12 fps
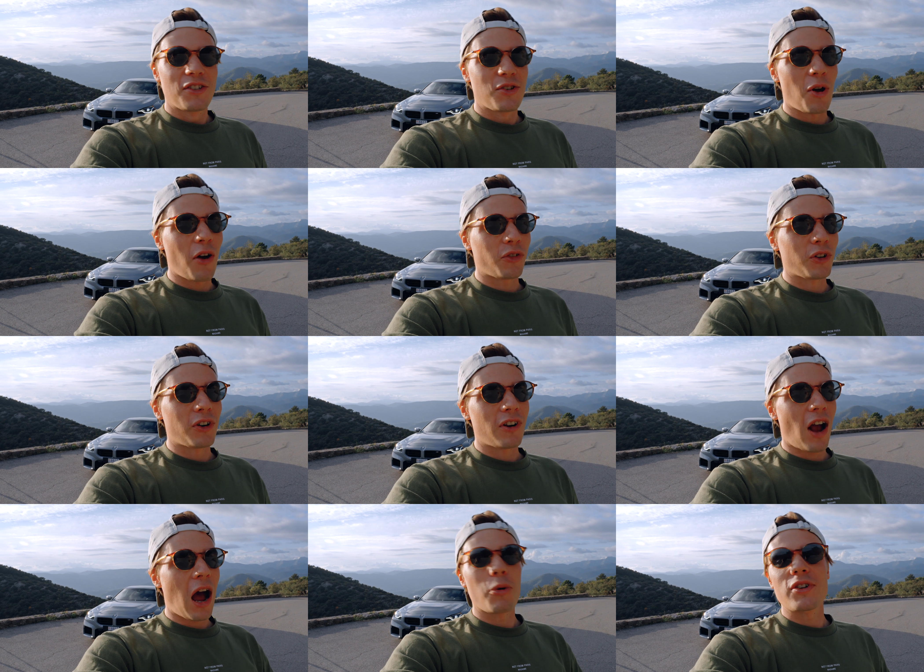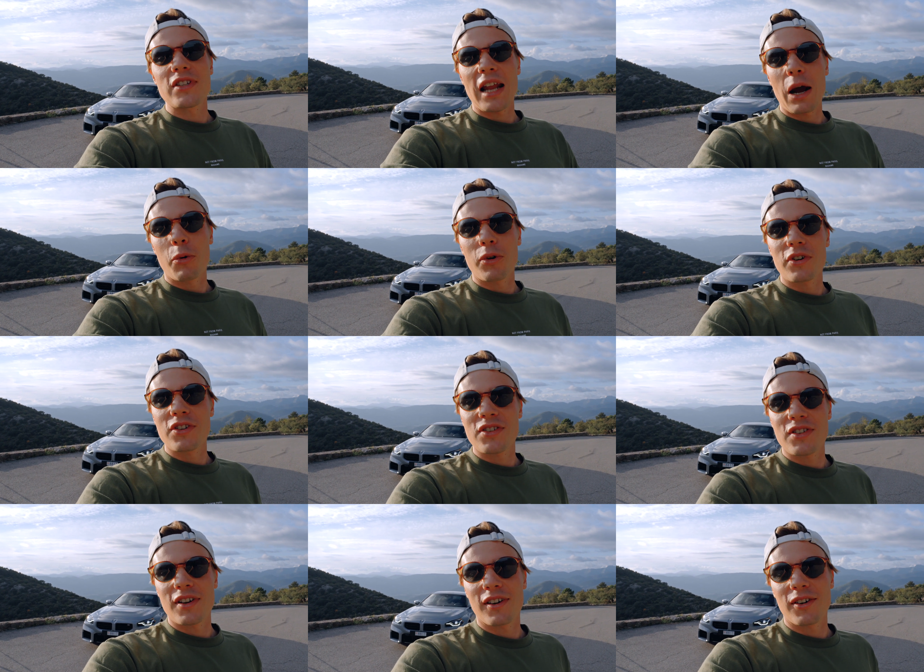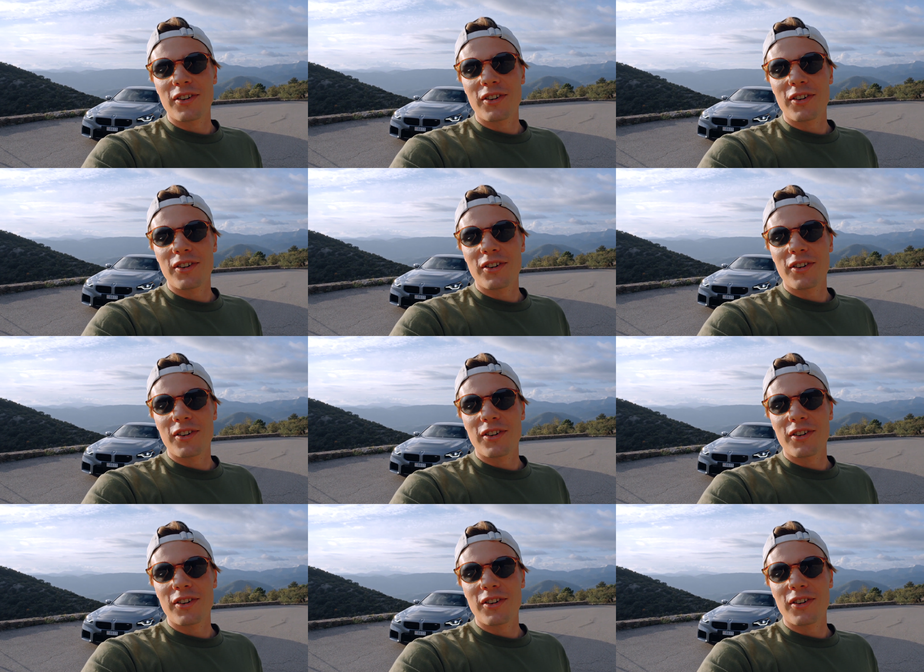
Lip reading: So after hours and hours